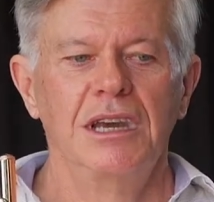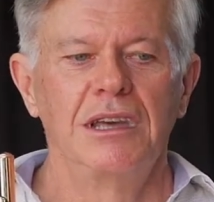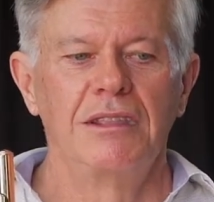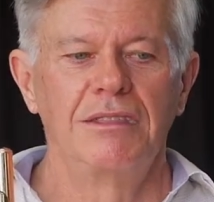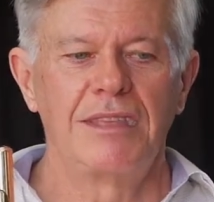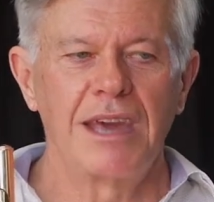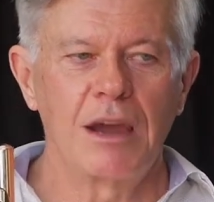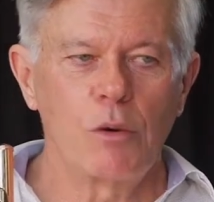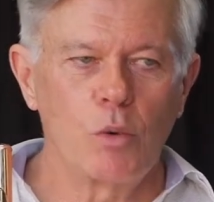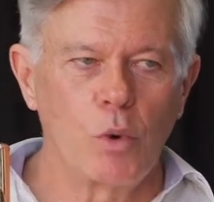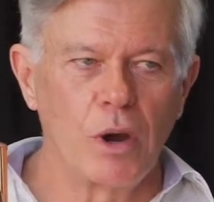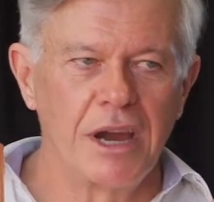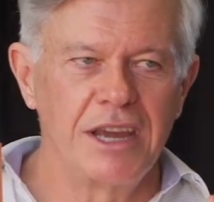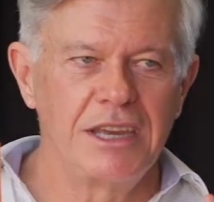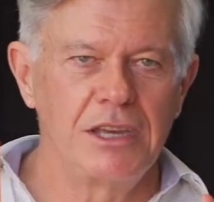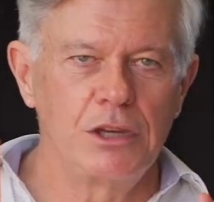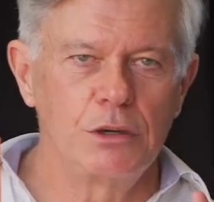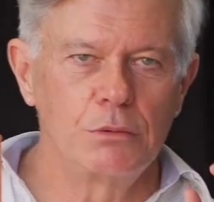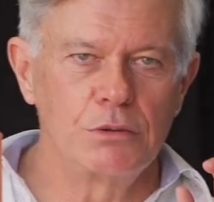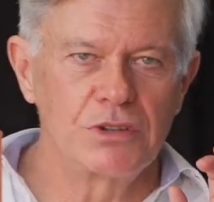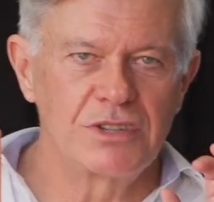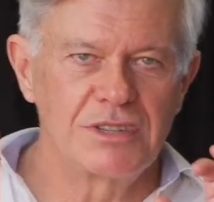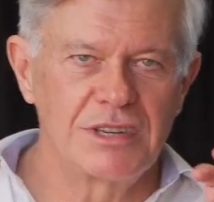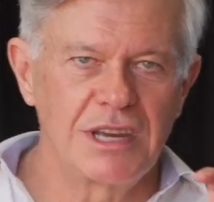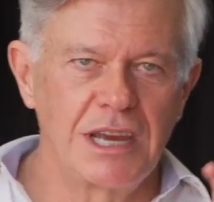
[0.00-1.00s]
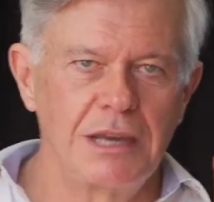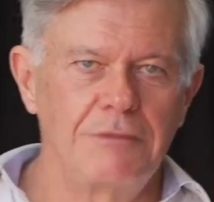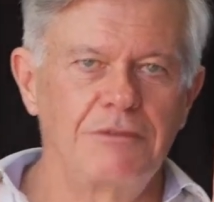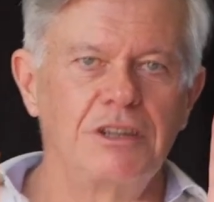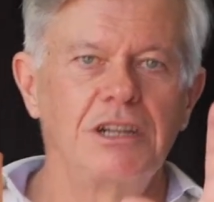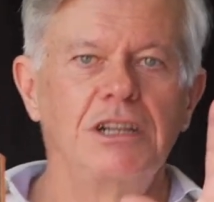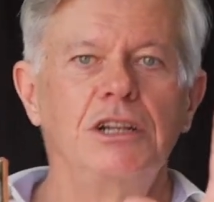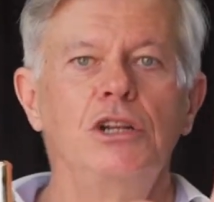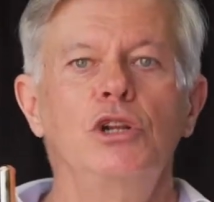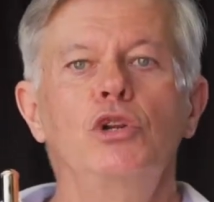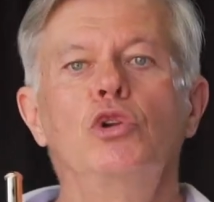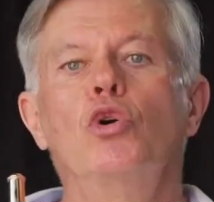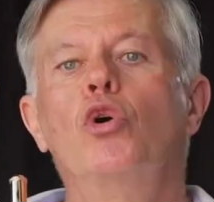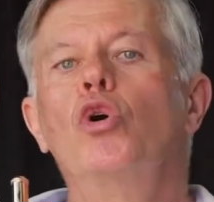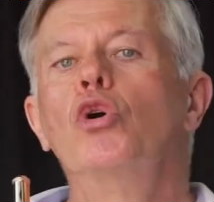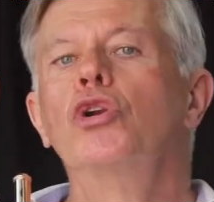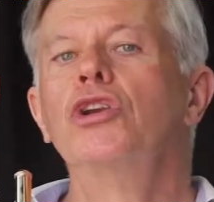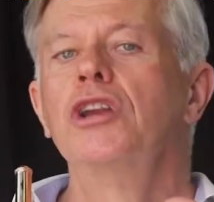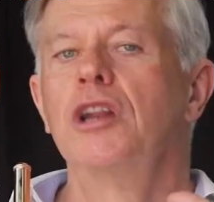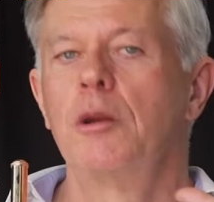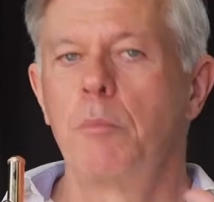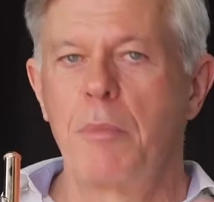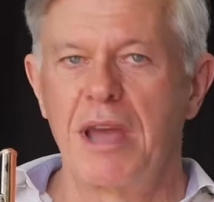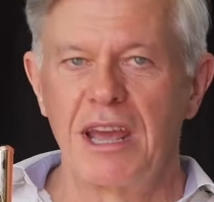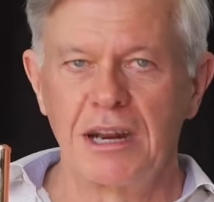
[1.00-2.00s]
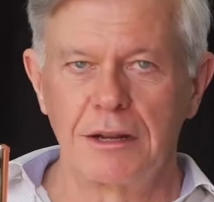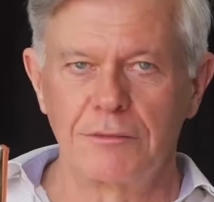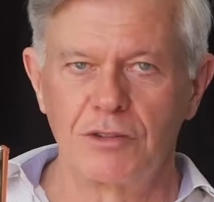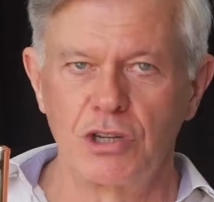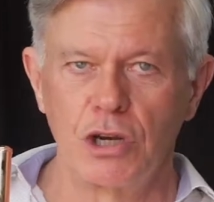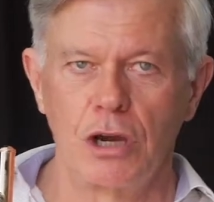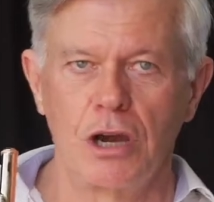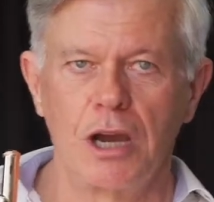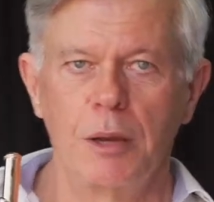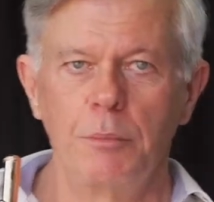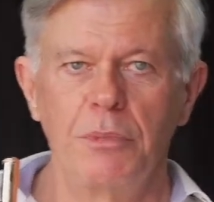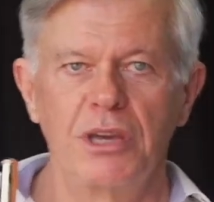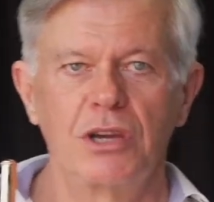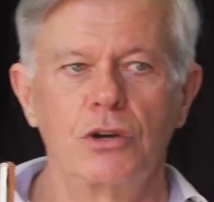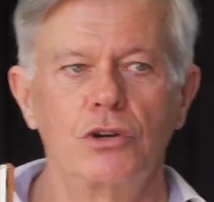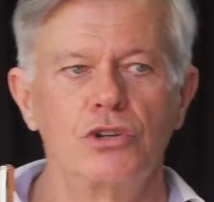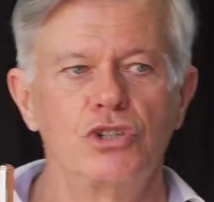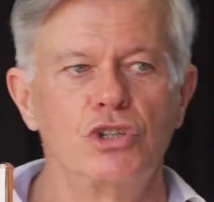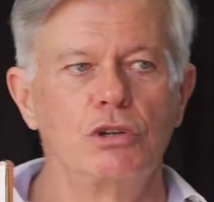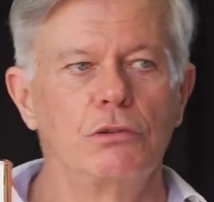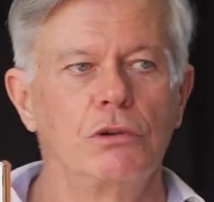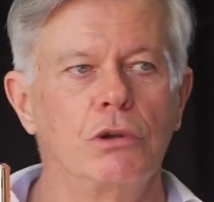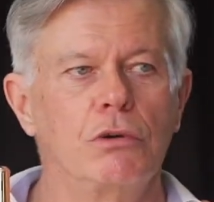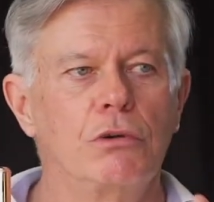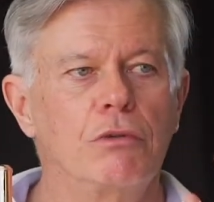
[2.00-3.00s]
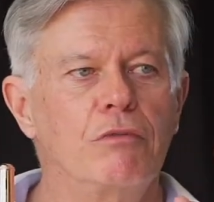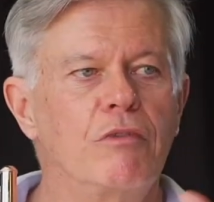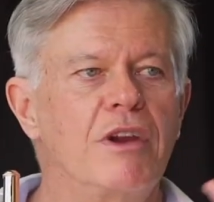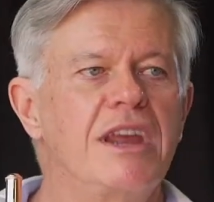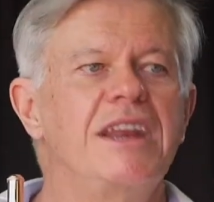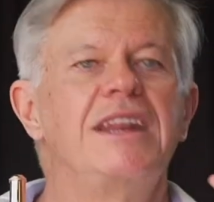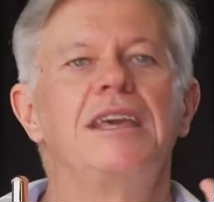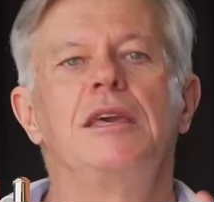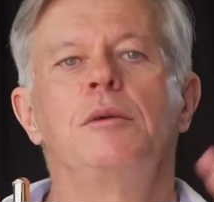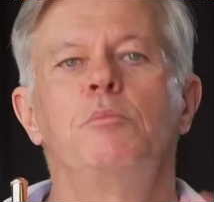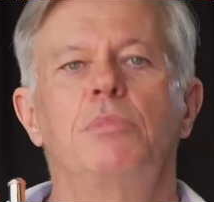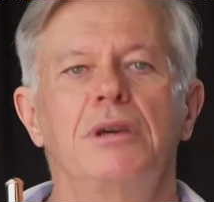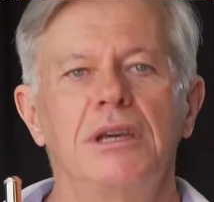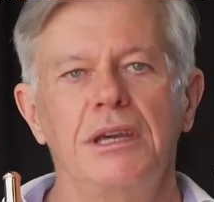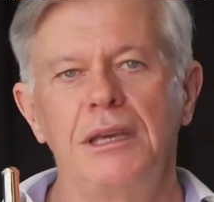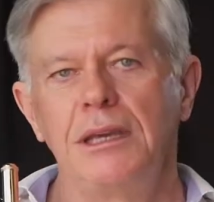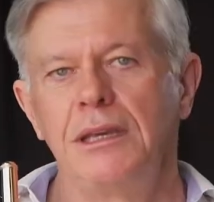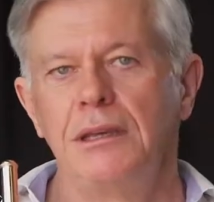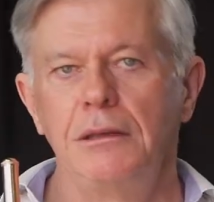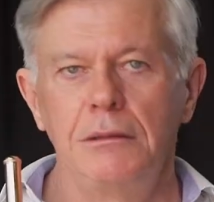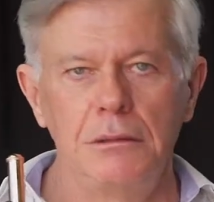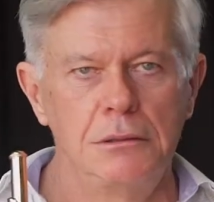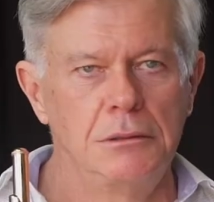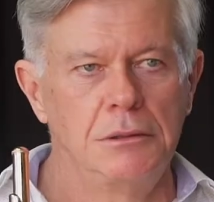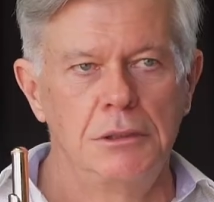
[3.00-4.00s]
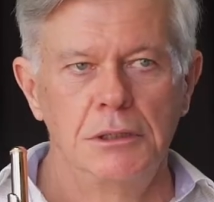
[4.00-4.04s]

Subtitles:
That way you will save an inordinate amount of time because you'll already be